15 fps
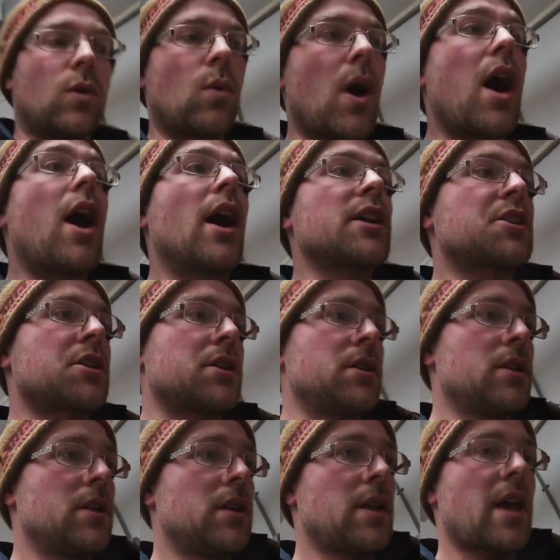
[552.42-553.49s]
will wash
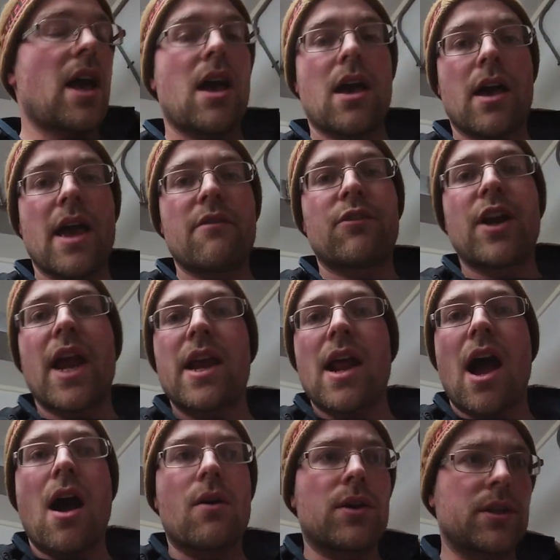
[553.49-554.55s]
uh, every eight
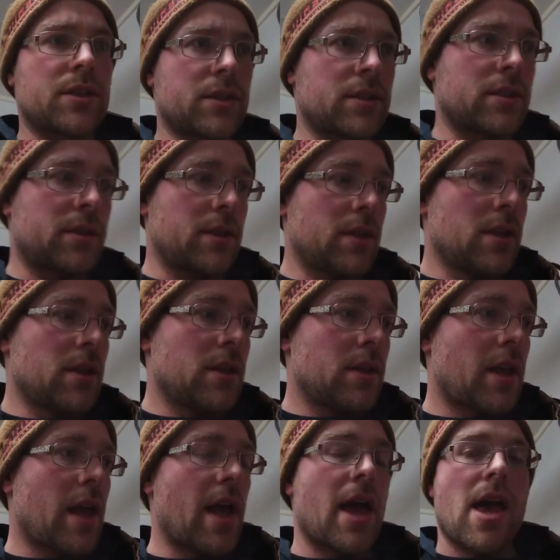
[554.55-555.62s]
hours.
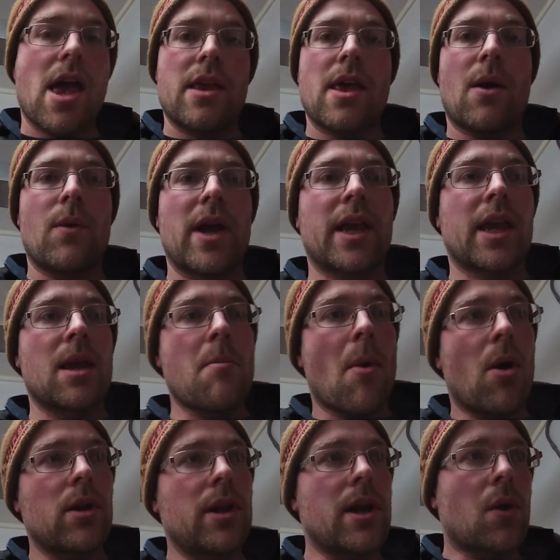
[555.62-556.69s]
And that way keep
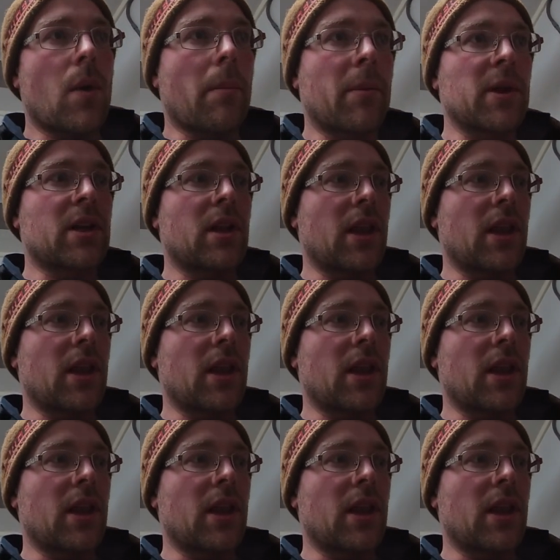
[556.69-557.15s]
all the equipment